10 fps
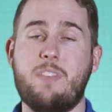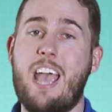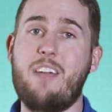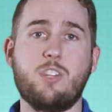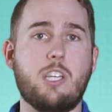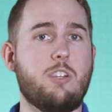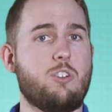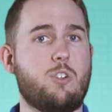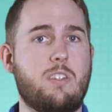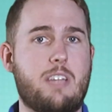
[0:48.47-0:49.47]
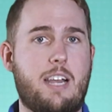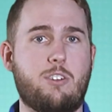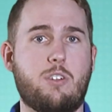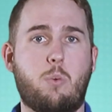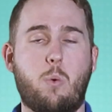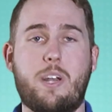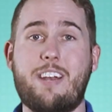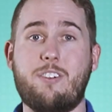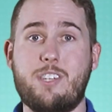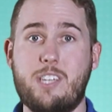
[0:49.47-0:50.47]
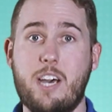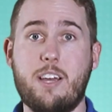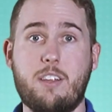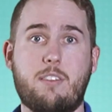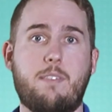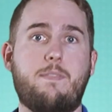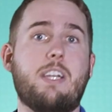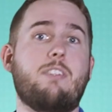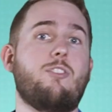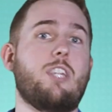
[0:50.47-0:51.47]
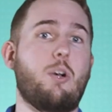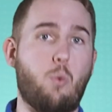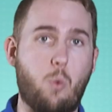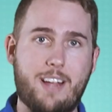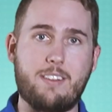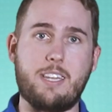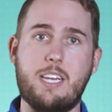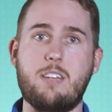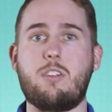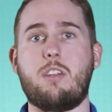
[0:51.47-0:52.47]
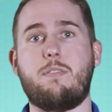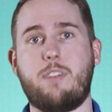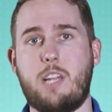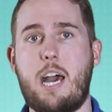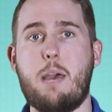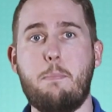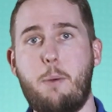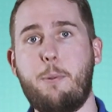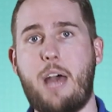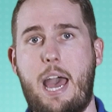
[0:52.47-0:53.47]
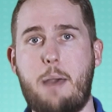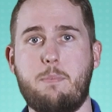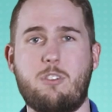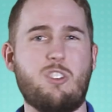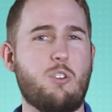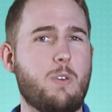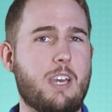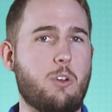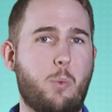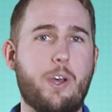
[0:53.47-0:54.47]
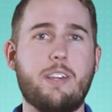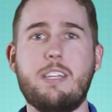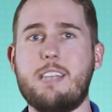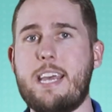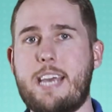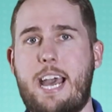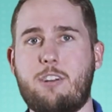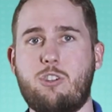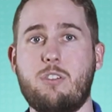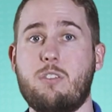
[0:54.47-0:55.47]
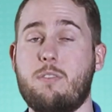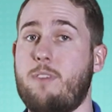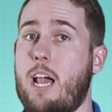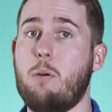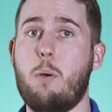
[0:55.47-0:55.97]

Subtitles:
Everything your transaction coordinator does feeds directly into the Falaya mobile app, so you can quickly take action to follow